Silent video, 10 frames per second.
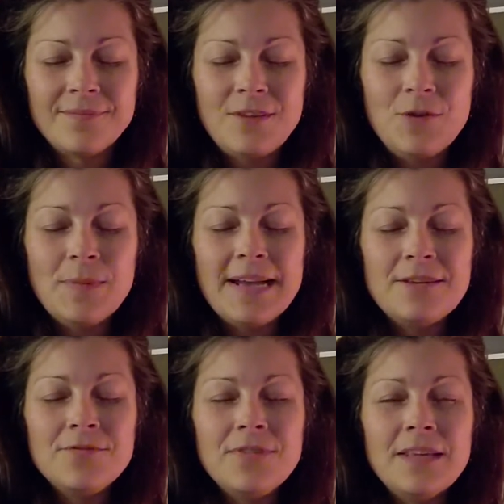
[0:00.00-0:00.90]
You
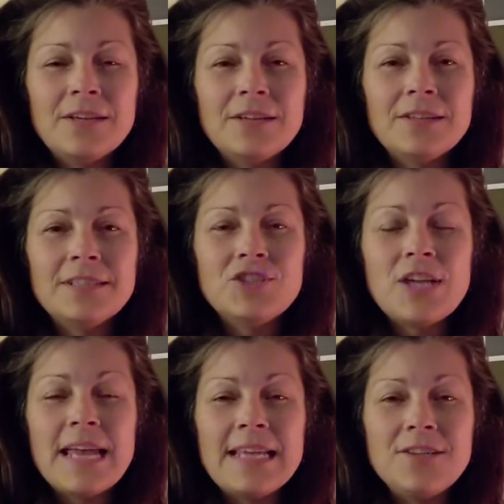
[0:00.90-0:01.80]
might feel a
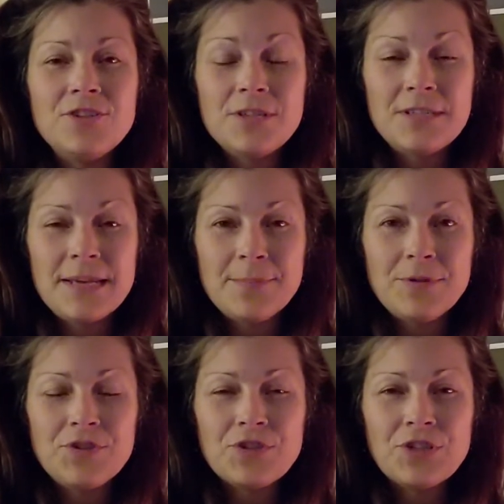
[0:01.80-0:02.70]
change in
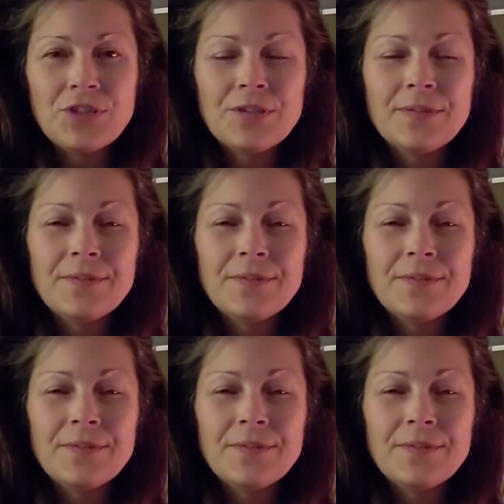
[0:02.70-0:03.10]
temperature.